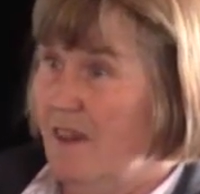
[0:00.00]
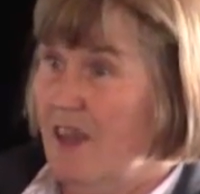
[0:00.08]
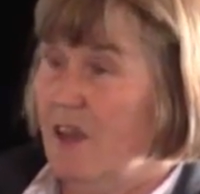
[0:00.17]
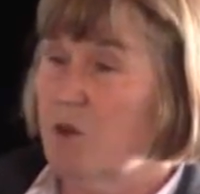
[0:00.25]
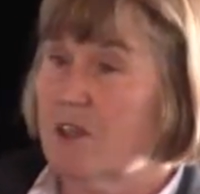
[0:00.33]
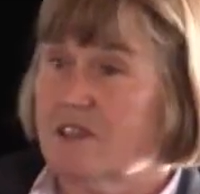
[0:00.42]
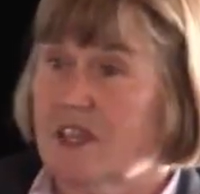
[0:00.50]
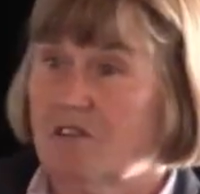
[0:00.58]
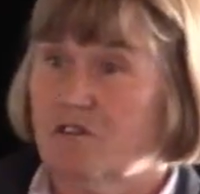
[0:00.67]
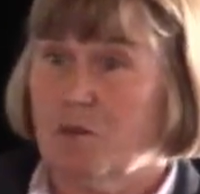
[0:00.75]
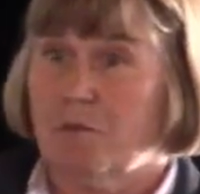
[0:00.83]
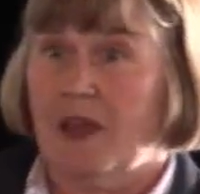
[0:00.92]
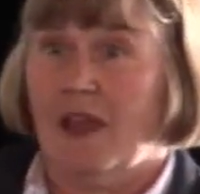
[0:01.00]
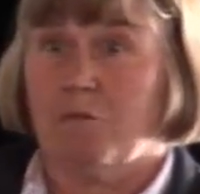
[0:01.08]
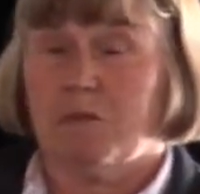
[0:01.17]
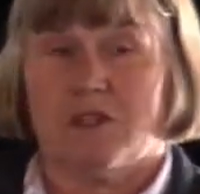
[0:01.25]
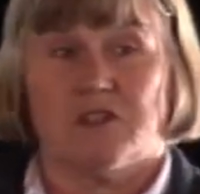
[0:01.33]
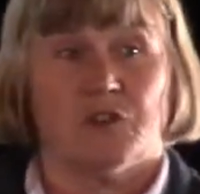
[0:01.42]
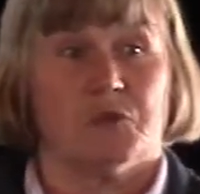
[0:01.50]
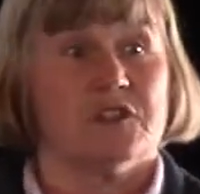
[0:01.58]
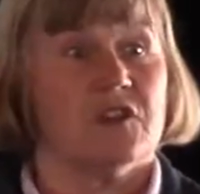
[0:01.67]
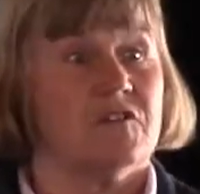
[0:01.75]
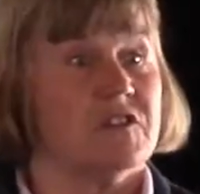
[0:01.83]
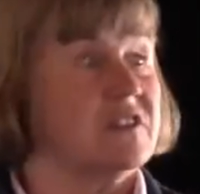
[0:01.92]
and what's safe from them. And so we
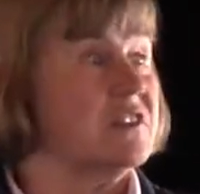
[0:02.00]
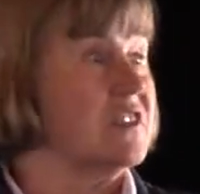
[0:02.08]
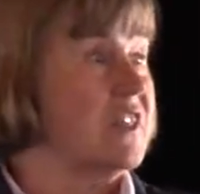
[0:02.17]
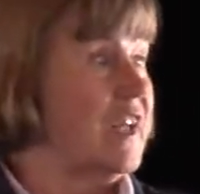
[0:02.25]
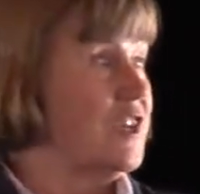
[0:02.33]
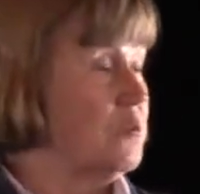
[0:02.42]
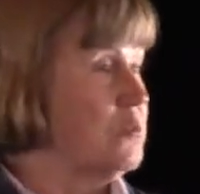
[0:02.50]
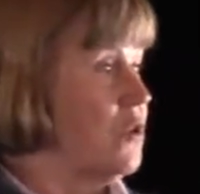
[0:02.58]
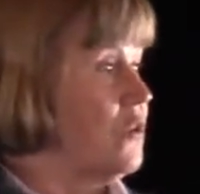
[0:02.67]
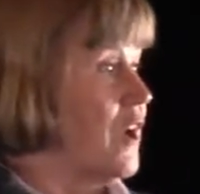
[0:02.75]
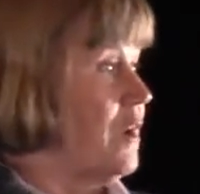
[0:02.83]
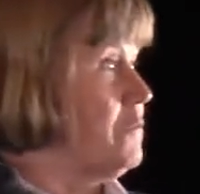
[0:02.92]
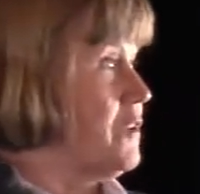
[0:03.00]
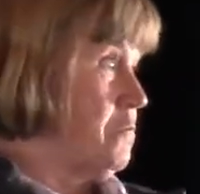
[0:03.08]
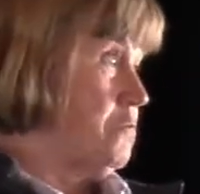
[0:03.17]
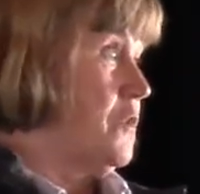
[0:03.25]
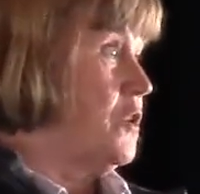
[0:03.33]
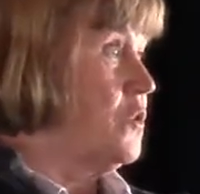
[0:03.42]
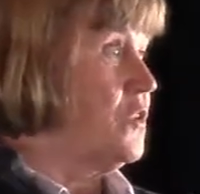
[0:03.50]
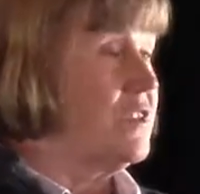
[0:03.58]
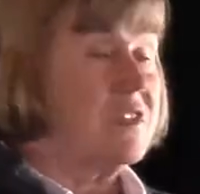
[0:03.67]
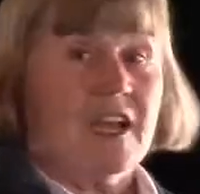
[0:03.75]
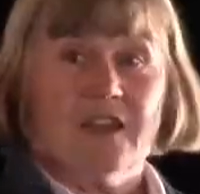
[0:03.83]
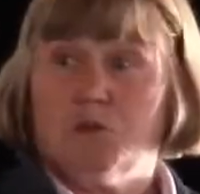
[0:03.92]
often see that in our programs, who,
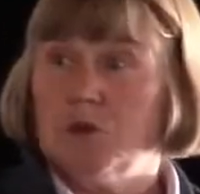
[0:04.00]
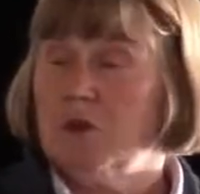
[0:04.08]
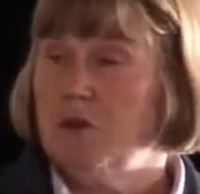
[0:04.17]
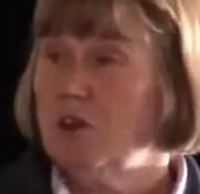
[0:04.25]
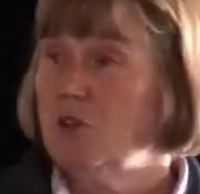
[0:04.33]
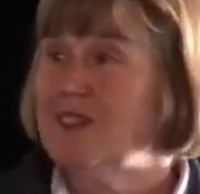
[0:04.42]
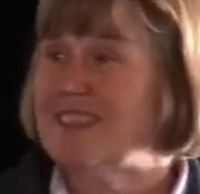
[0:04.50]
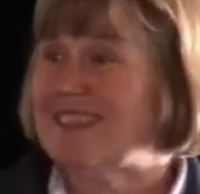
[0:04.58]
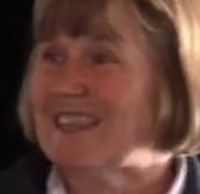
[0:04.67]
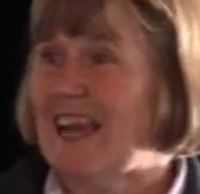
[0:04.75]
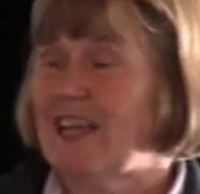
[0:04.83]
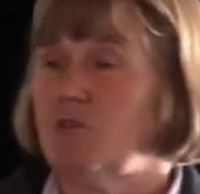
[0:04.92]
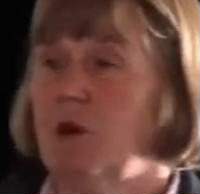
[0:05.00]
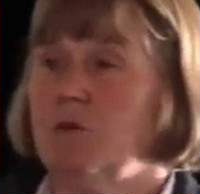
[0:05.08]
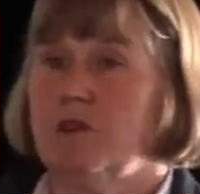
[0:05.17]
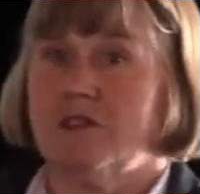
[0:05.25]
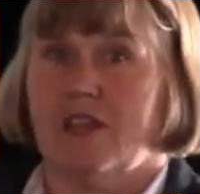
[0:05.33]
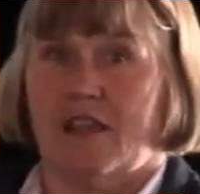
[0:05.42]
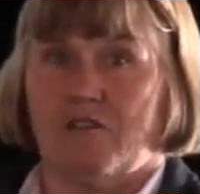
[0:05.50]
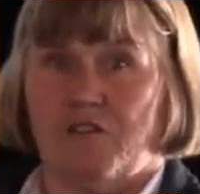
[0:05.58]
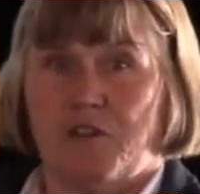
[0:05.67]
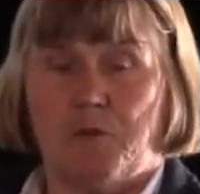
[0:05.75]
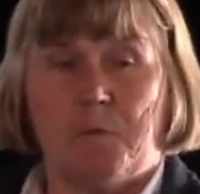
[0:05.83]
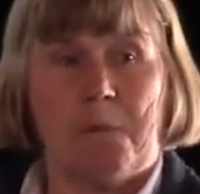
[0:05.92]
decide, who decided what was safe.
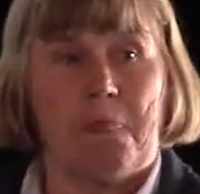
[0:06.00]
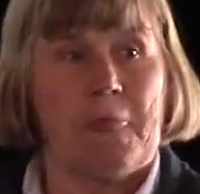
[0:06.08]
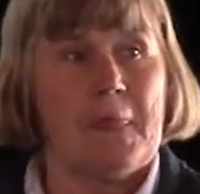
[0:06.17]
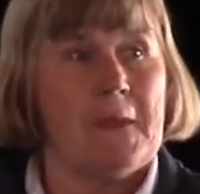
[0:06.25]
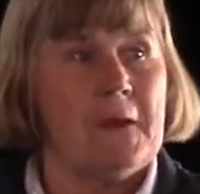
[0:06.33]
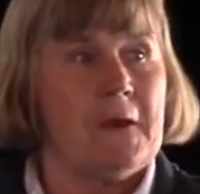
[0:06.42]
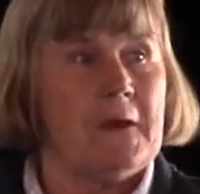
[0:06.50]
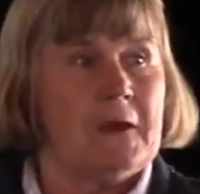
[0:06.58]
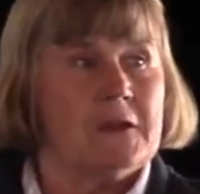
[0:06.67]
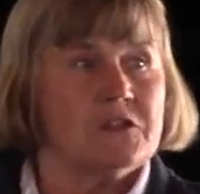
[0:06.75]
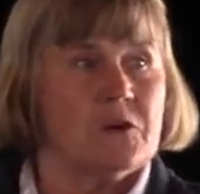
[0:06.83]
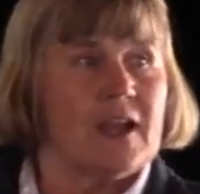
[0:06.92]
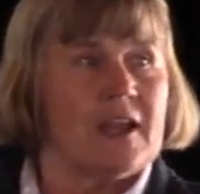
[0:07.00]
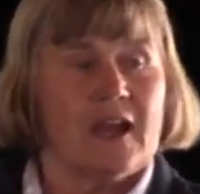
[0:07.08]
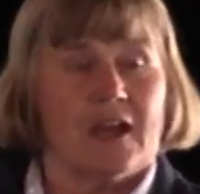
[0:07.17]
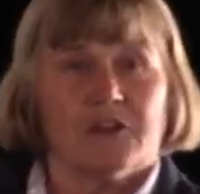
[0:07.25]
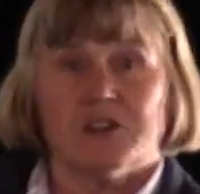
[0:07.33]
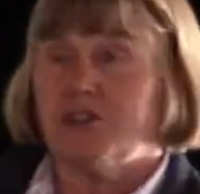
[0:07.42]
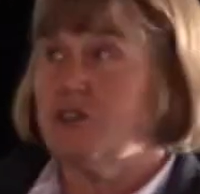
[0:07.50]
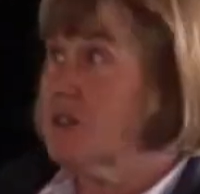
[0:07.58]
So I, I urge you